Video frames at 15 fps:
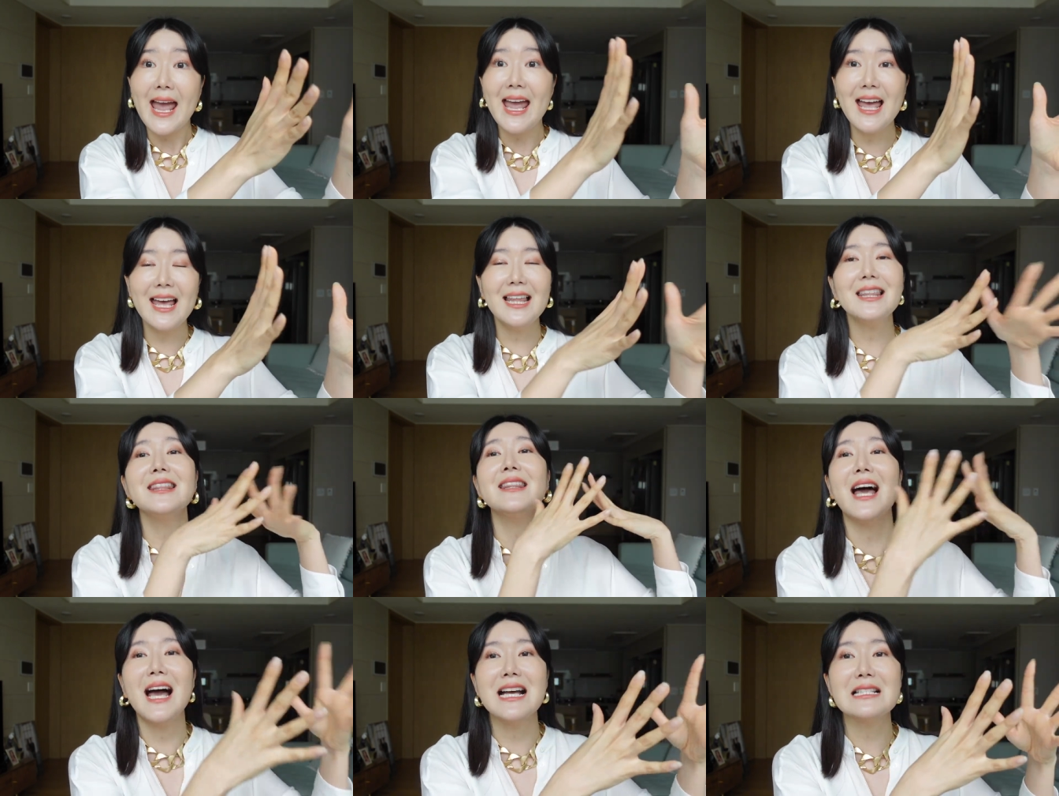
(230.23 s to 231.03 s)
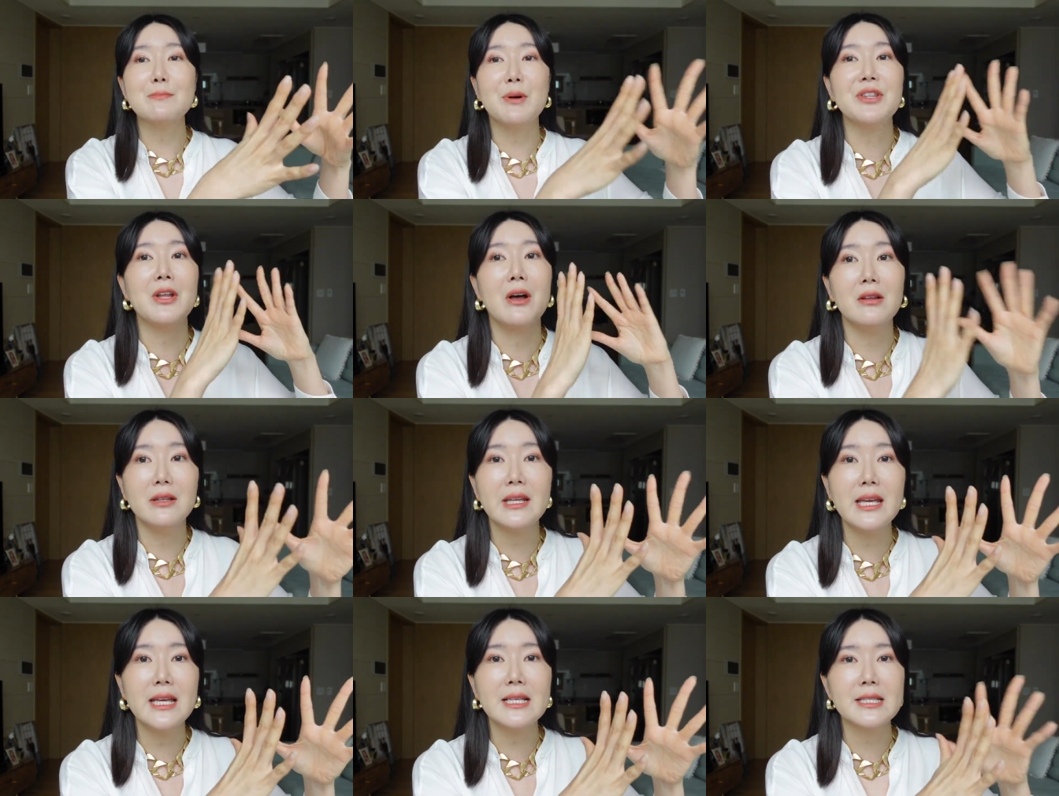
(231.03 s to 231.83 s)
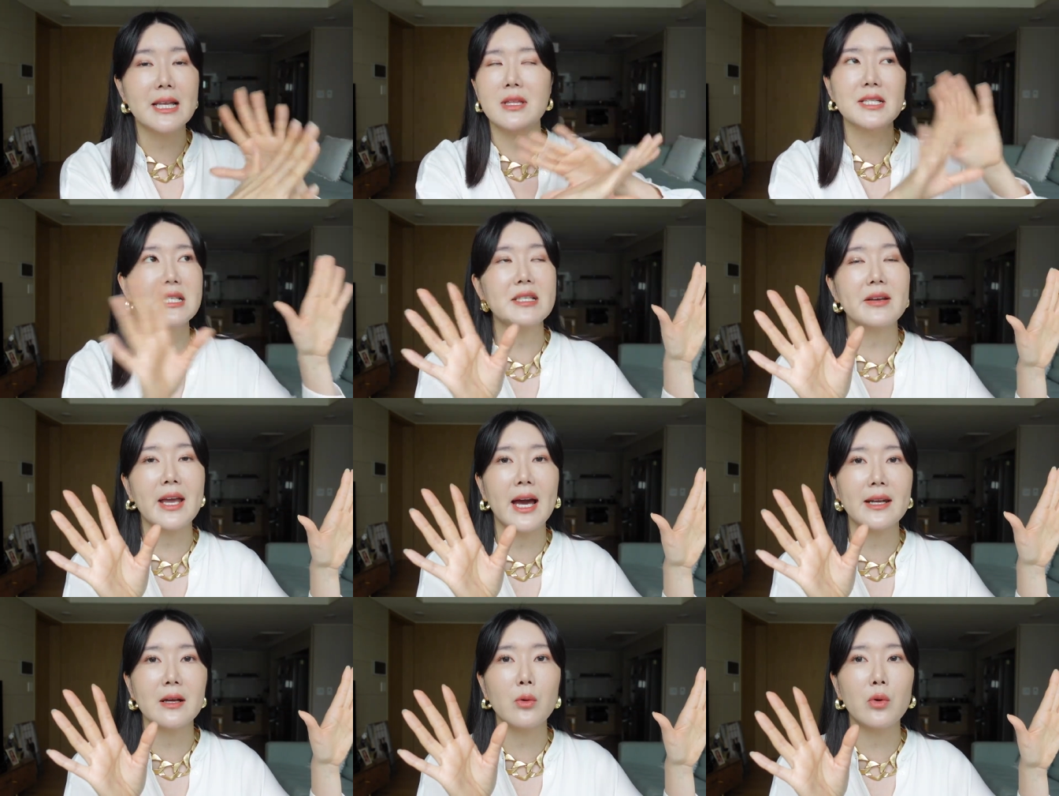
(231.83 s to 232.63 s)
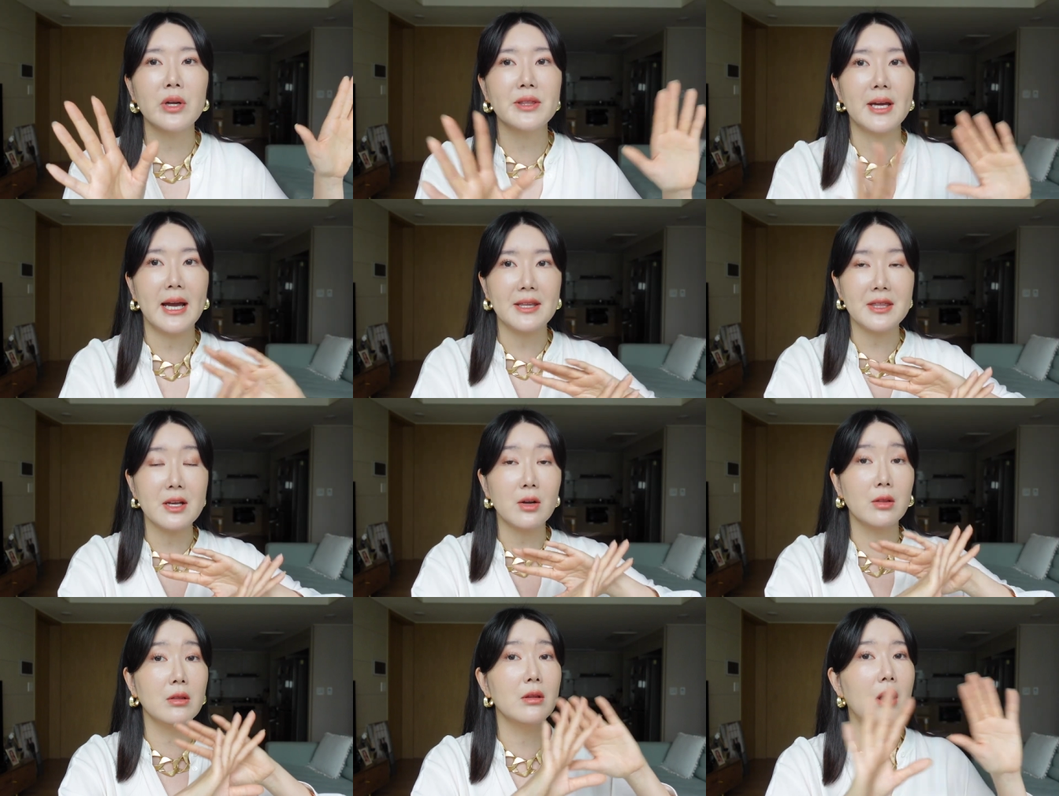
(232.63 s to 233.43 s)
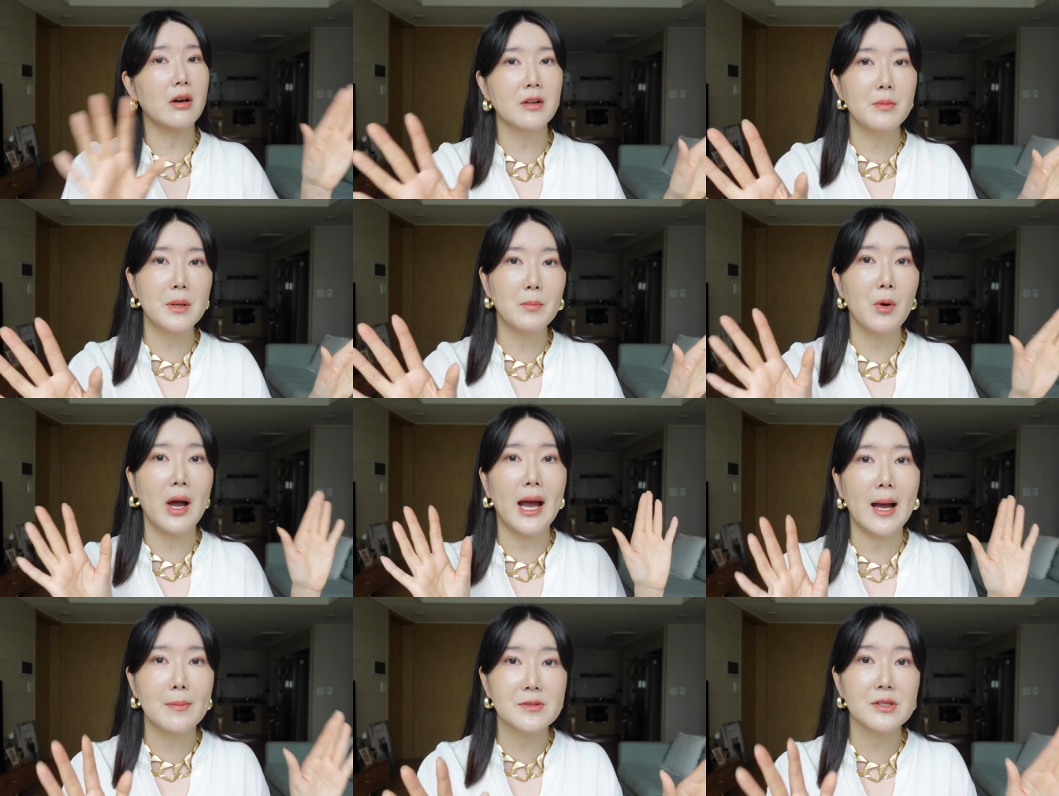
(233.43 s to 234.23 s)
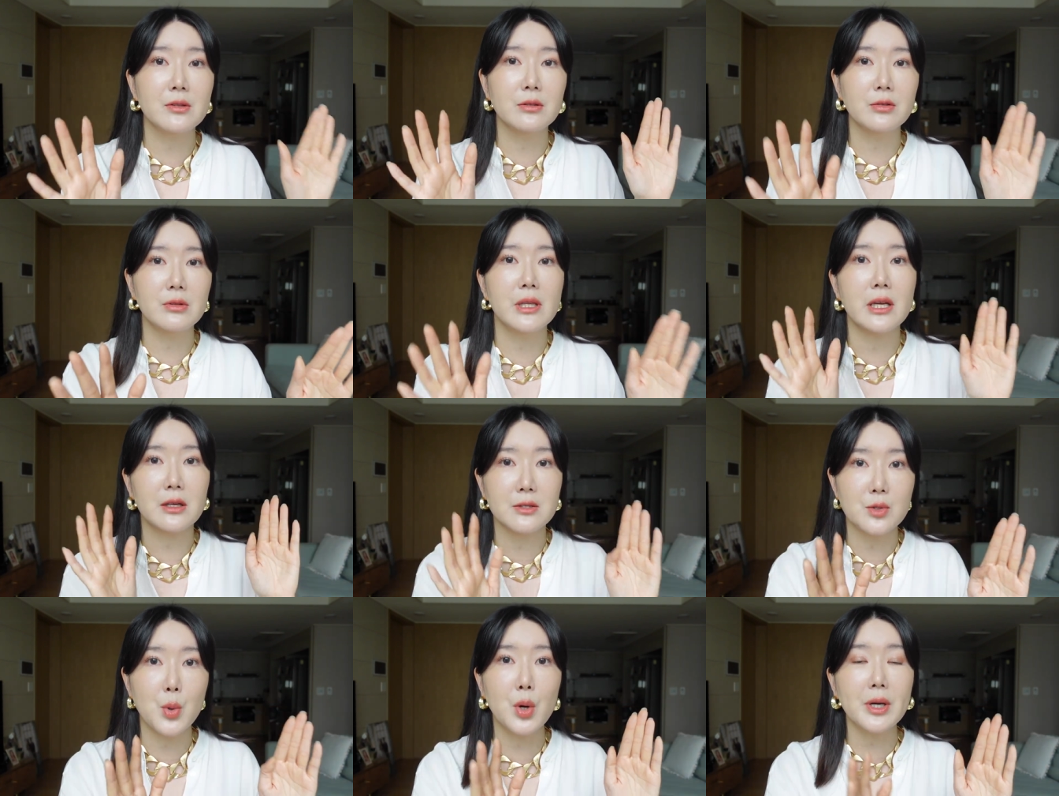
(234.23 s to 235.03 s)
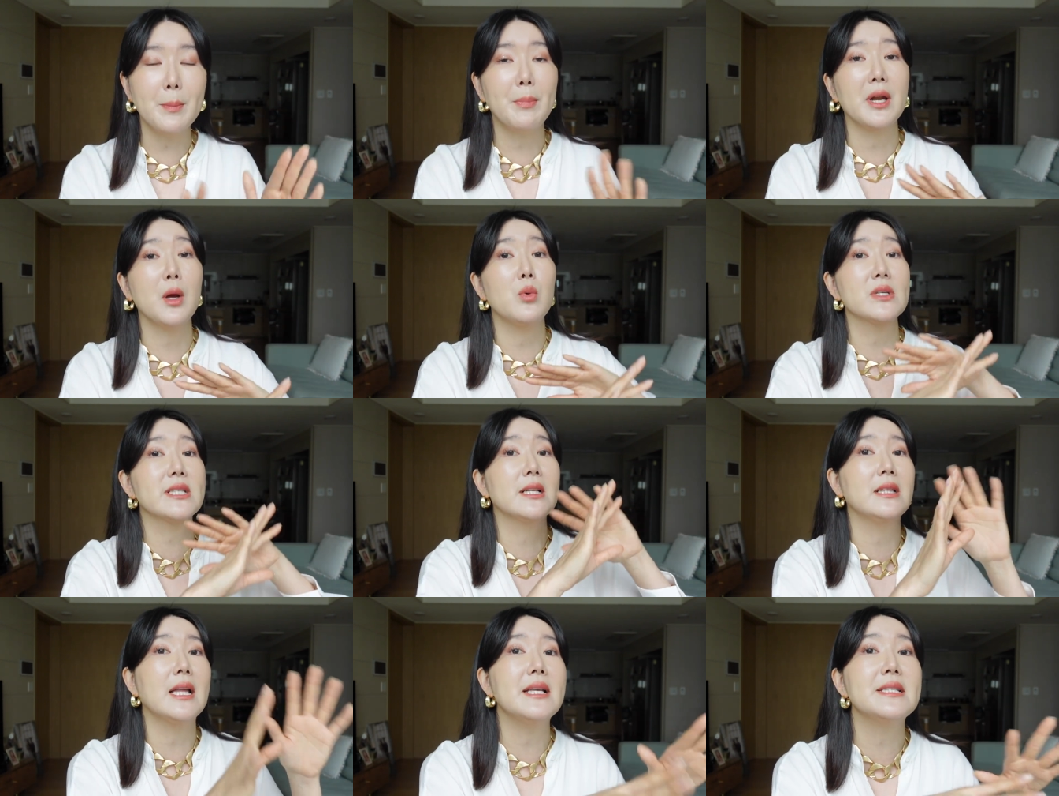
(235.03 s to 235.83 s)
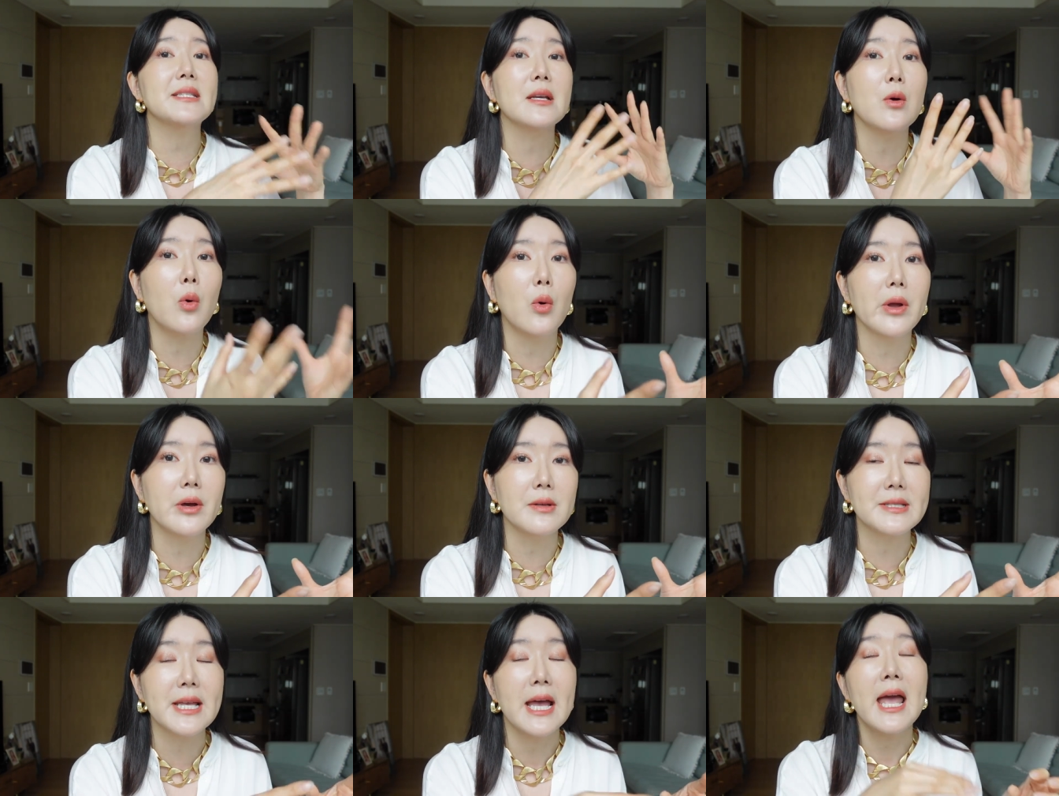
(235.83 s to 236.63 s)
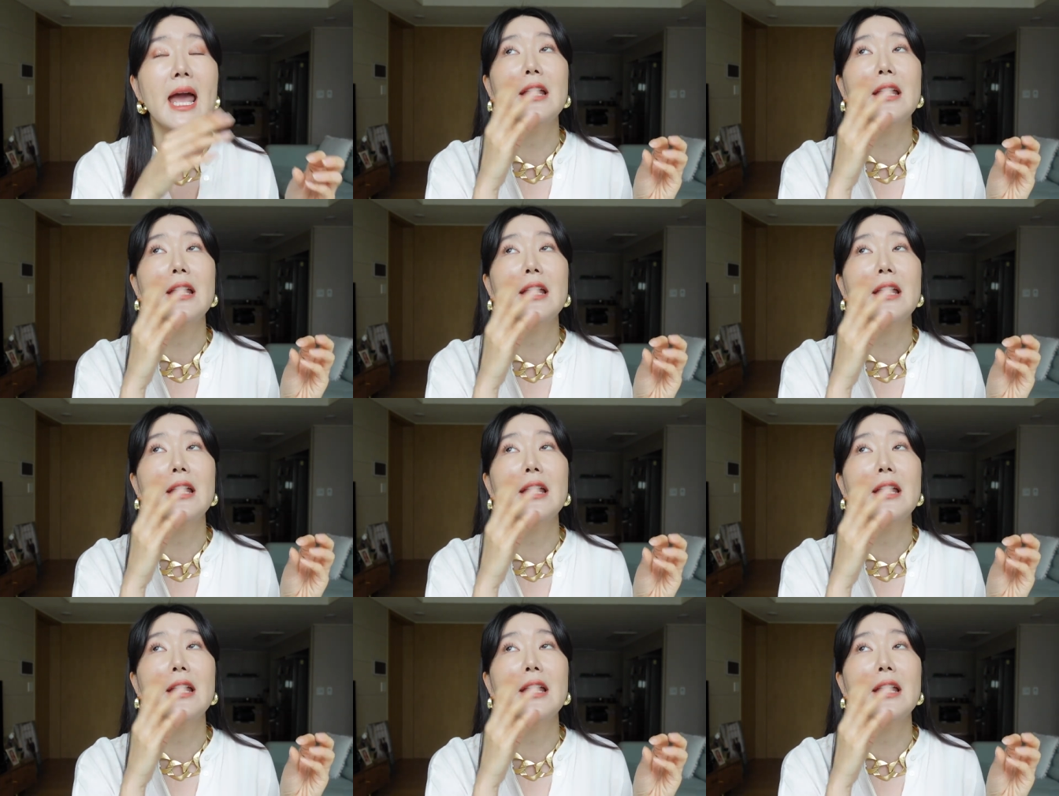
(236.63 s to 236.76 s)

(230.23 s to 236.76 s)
And last but not least, this is a category that I think a lot of people absolutely adored, but it was cleansing oils.